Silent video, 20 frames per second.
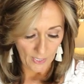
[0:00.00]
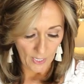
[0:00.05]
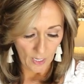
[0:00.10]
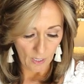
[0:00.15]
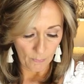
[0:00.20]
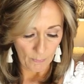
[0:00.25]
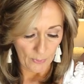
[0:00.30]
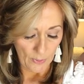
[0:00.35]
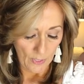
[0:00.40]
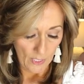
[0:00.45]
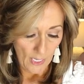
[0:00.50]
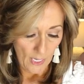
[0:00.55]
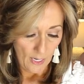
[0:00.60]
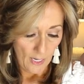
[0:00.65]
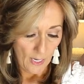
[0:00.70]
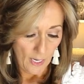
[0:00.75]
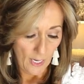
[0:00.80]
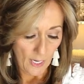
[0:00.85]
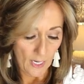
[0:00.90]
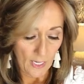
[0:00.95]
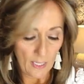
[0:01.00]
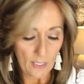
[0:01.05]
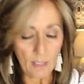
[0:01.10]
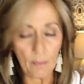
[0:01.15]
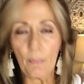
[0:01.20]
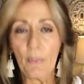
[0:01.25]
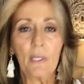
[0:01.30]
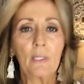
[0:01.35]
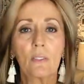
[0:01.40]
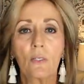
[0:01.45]
one up, and I
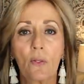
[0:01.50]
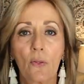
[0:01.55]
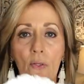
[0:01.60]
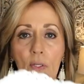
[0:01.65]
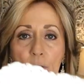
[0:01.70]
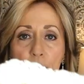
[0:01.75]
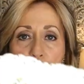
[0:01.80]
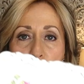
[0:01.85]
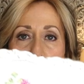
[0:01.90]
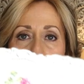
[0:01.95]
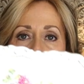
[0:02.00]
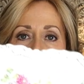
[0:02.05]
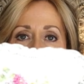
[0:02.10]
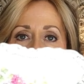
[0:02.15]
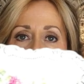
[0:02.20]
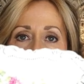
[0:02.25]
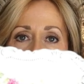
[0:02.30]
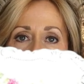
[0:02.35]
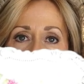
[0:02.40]
picked this one up.